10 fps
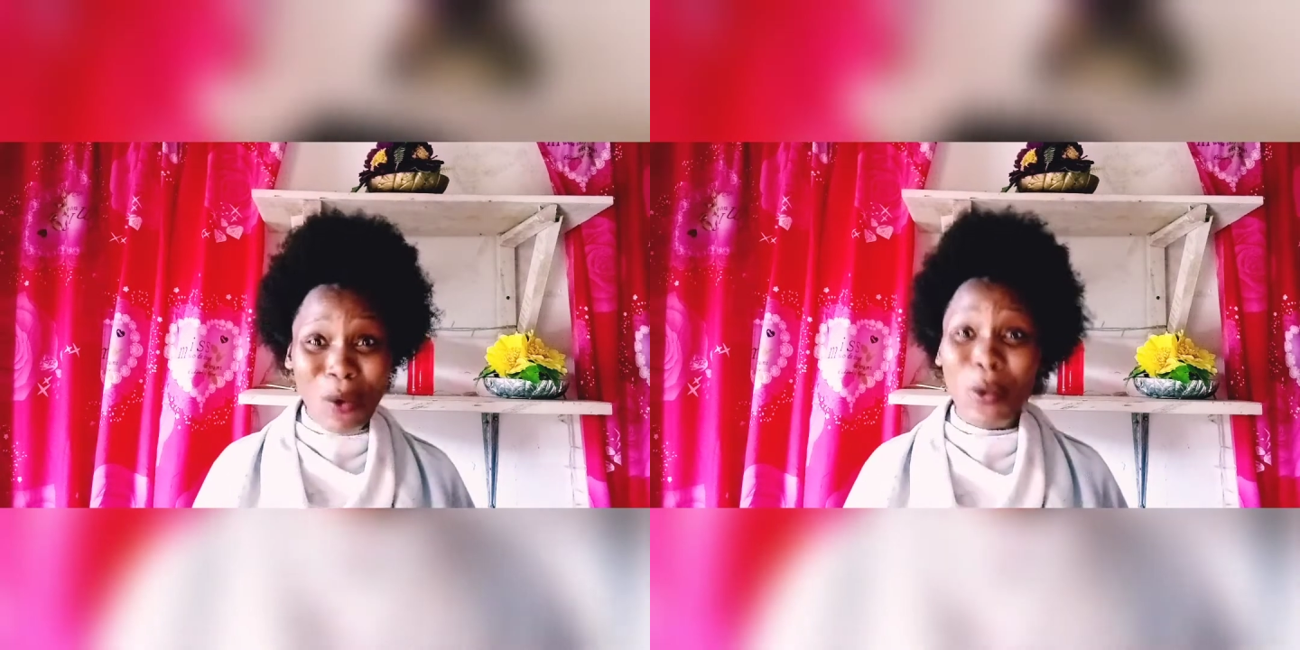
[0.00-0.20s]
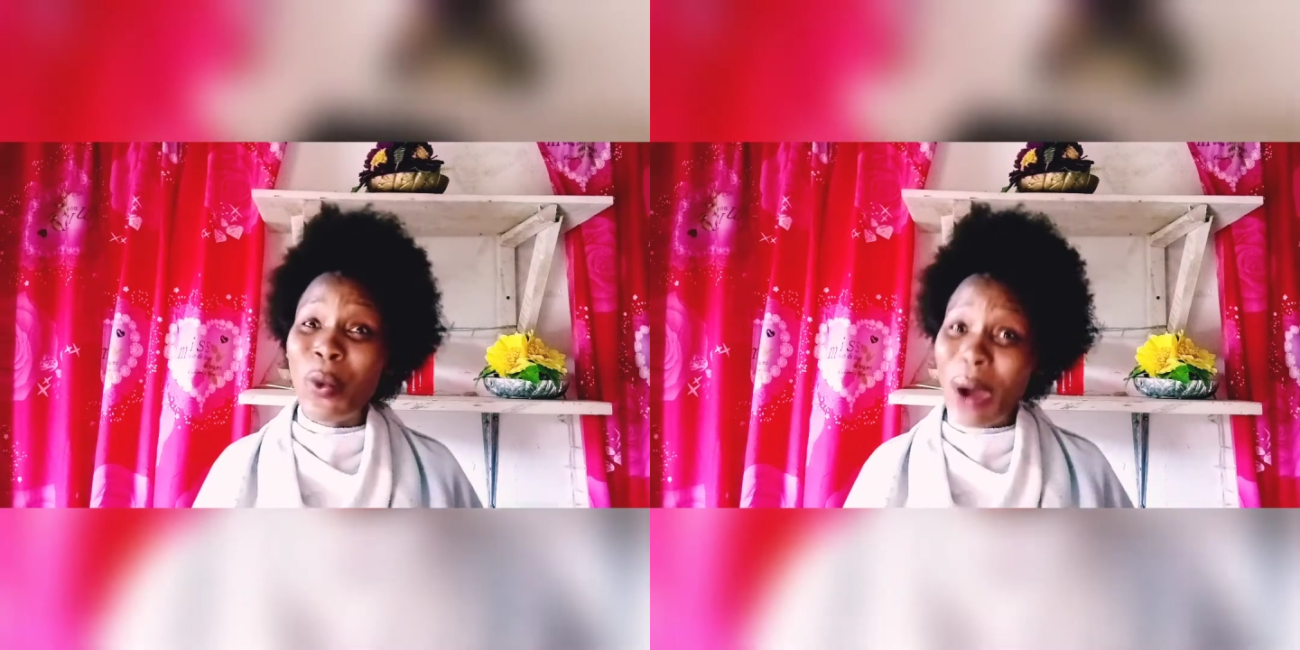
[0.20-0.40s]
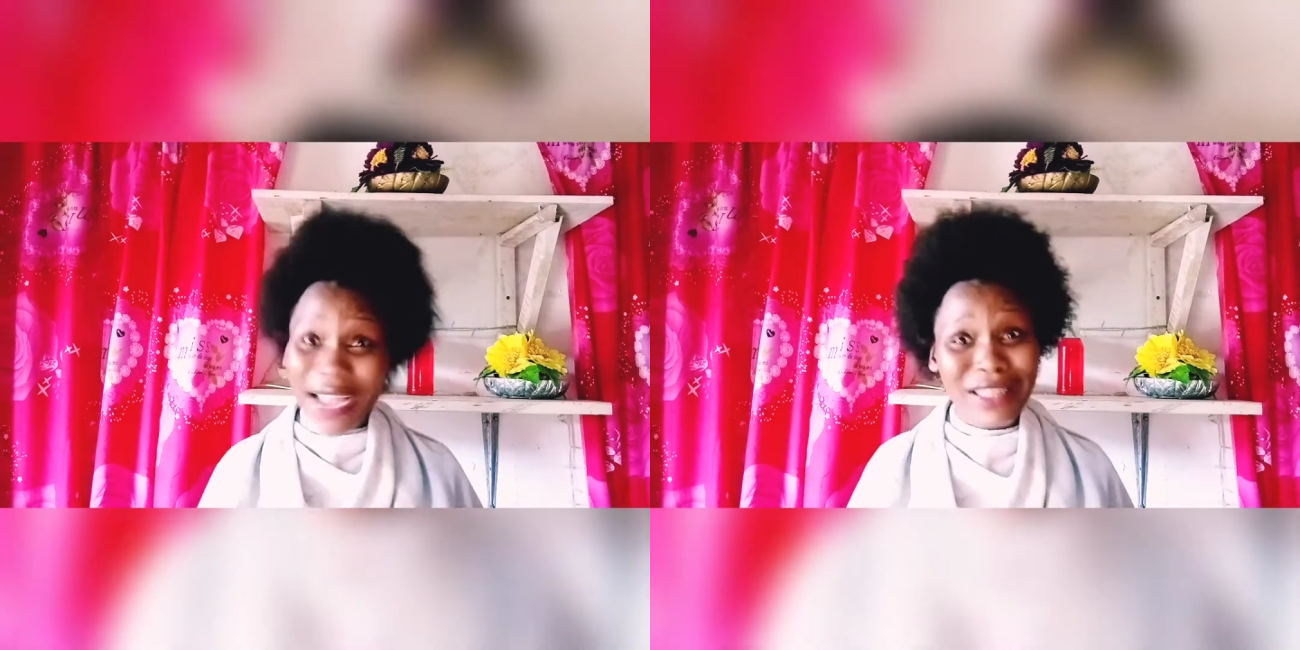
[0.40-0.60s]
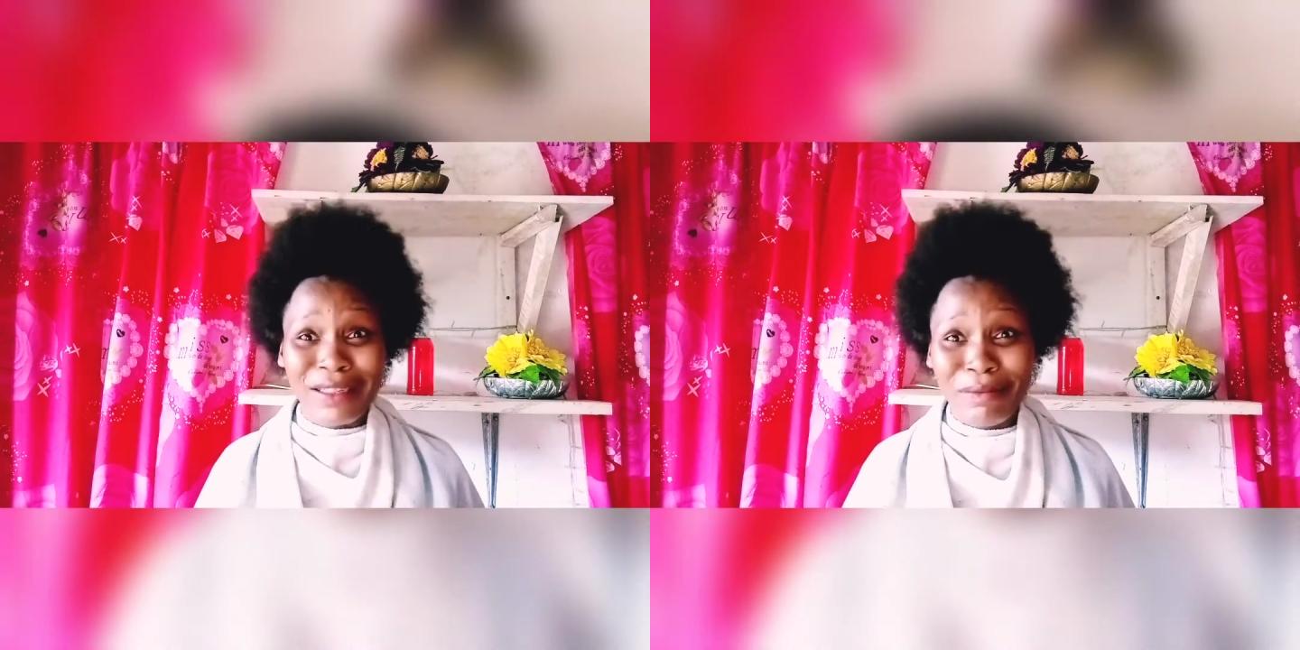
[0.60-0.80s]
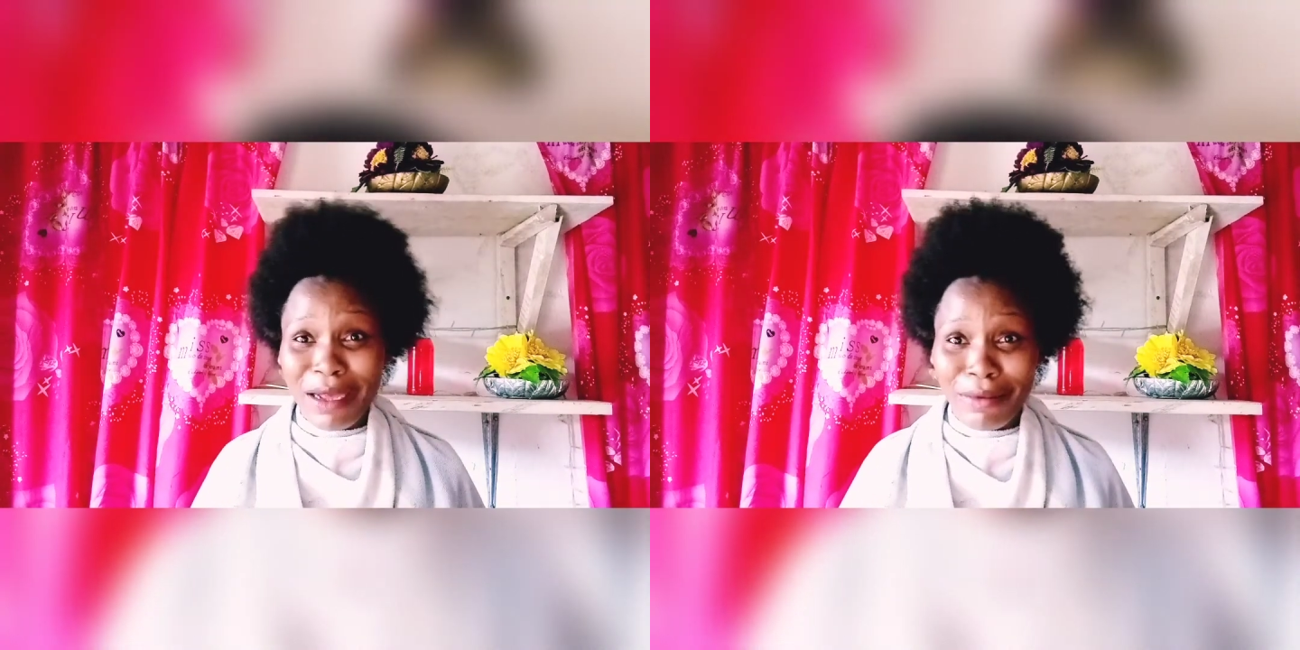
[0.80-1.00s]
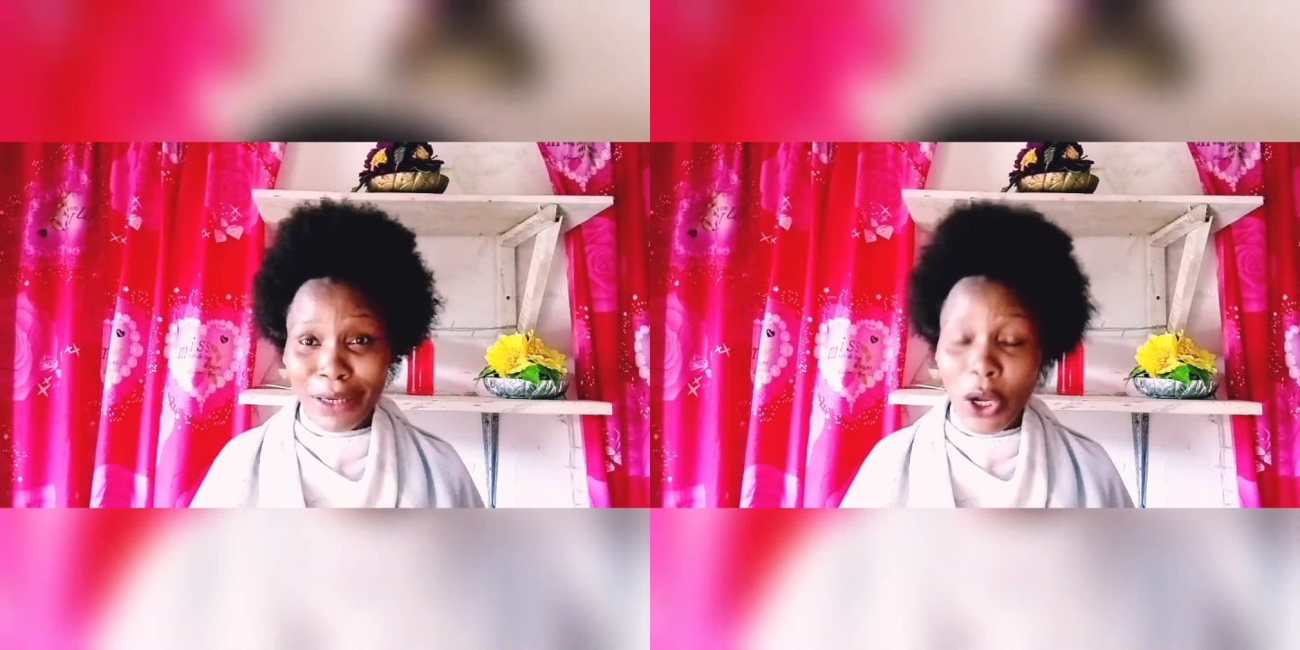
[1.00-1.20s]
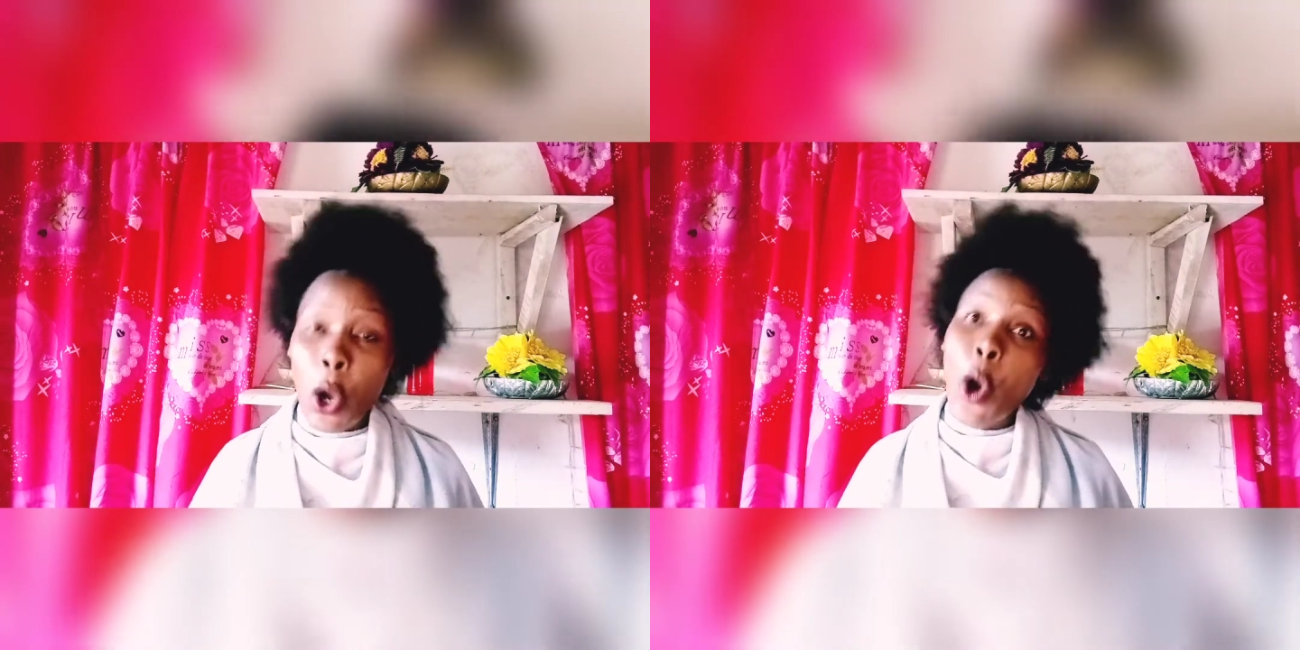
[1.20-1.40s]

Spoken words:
why turmeric?